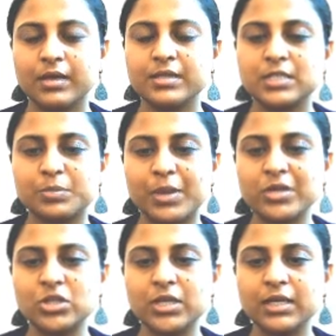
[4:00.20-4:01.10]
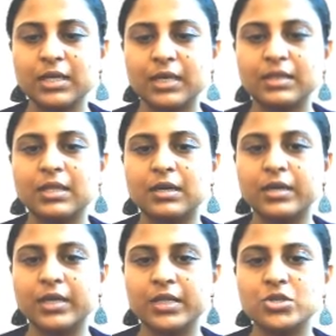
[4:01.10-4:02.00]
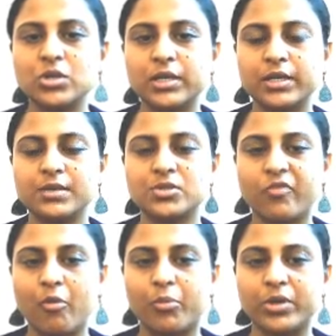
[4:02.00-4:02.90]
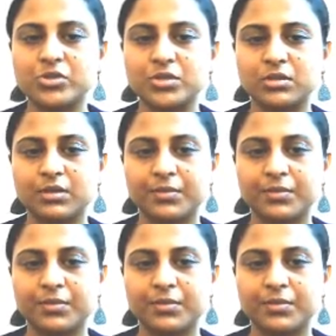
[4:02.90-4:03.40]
especially in the initial years of operation.